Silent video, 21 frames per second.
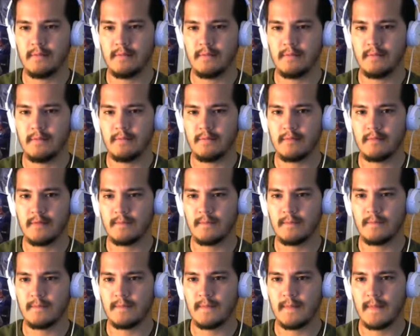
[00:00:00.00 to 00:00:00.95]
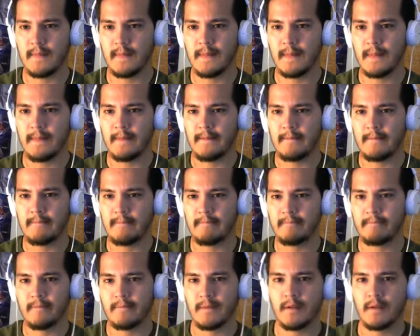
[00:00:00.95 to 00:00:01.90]

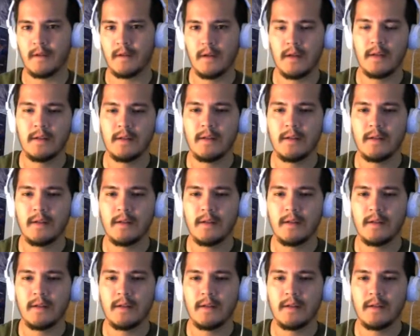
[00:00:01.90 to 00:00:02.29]
(no one is talking)